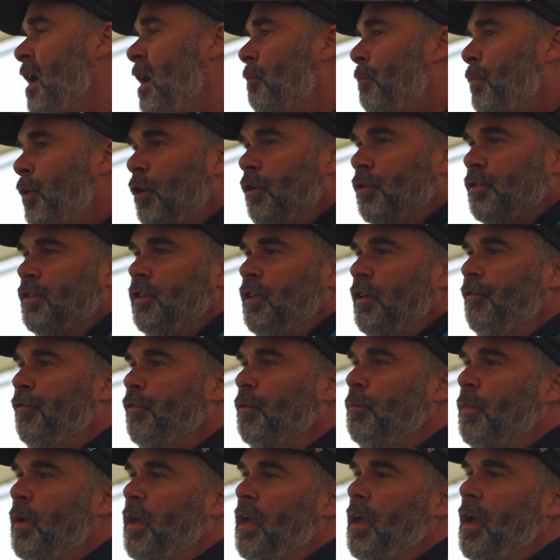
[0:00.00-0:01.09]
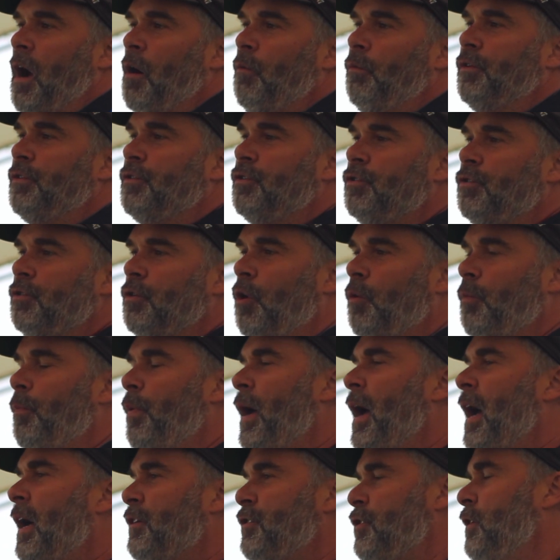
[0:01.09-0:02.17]
Personally, for me, I was so
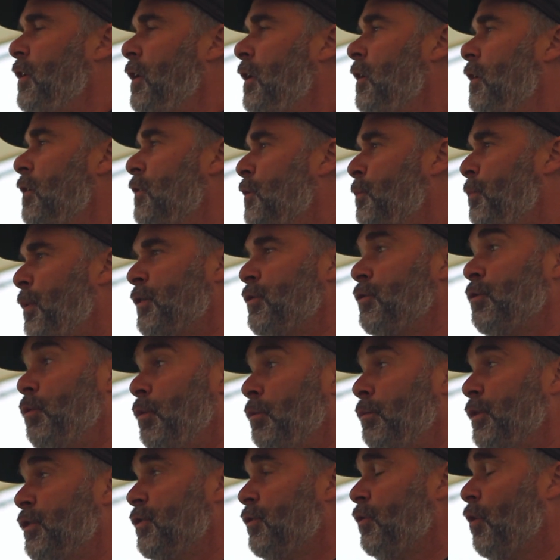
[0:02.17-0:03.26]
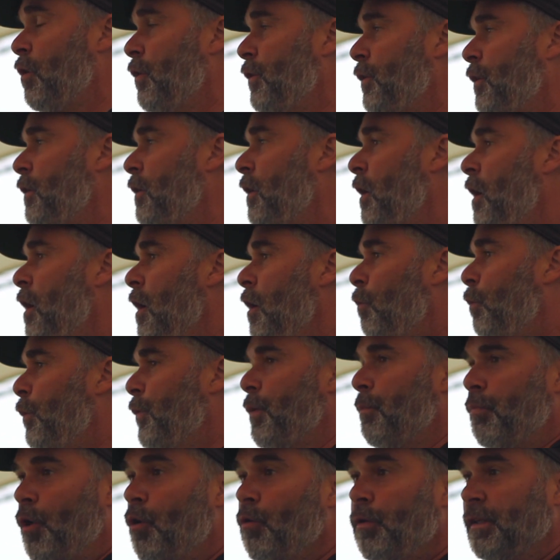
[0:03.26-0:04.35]
passionate, especially when we started, with
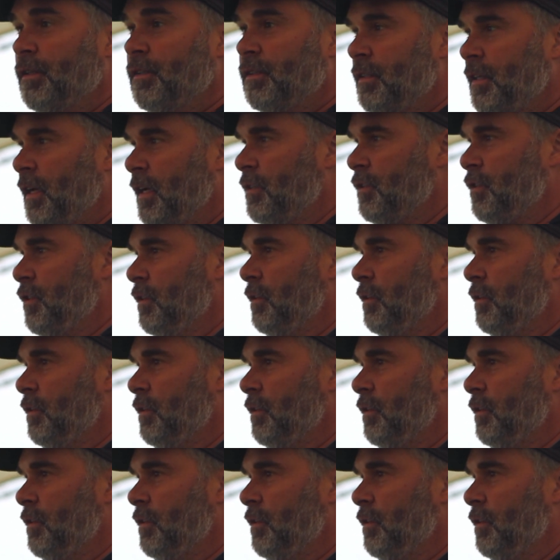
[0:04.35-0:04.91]
the broken section,